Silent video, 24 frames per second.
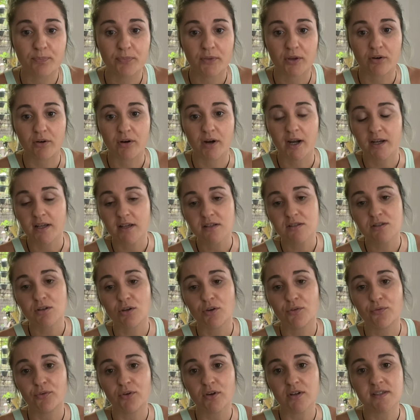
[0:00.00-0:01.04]
Alrighty, so
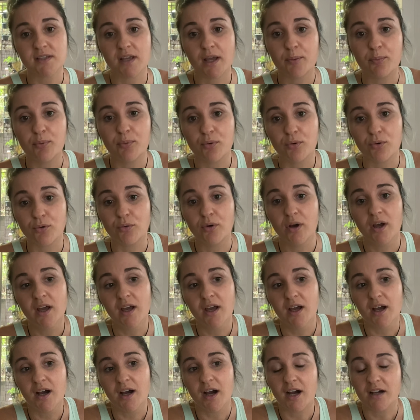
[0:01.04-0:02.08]
for example,
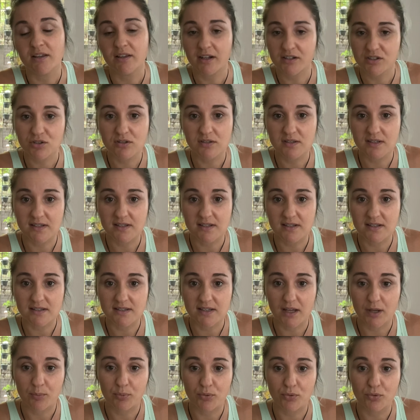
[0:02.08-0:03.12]
I like to use this
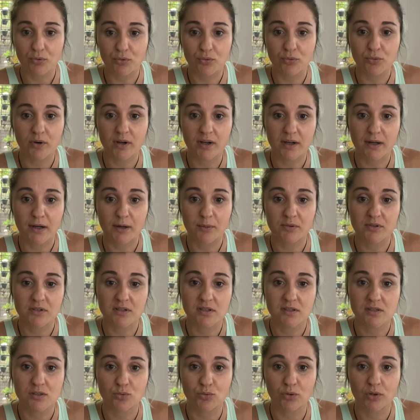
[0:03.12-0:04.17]
example because
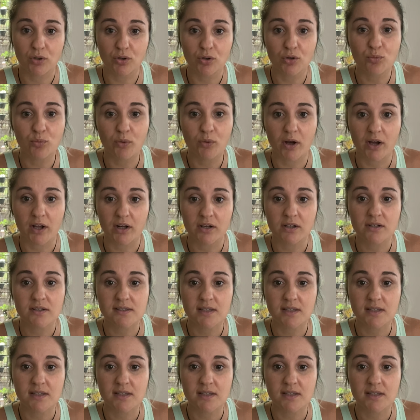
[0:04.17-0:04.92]
it's a really good one.